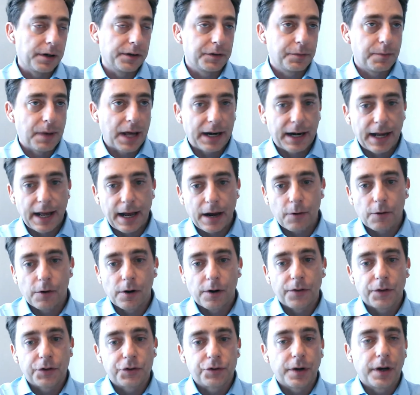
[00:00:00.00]
It's about an hour
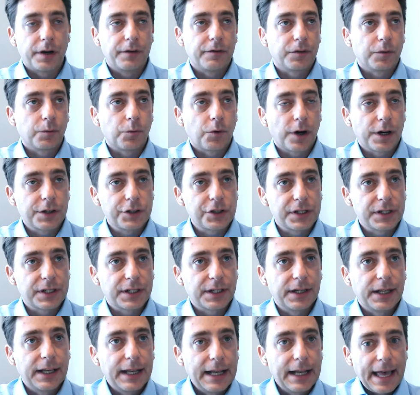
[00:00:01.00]
on the train from
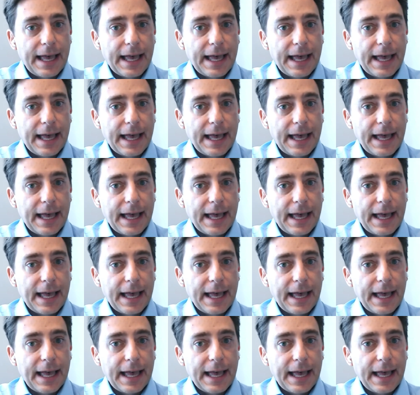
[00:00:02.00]
Washington.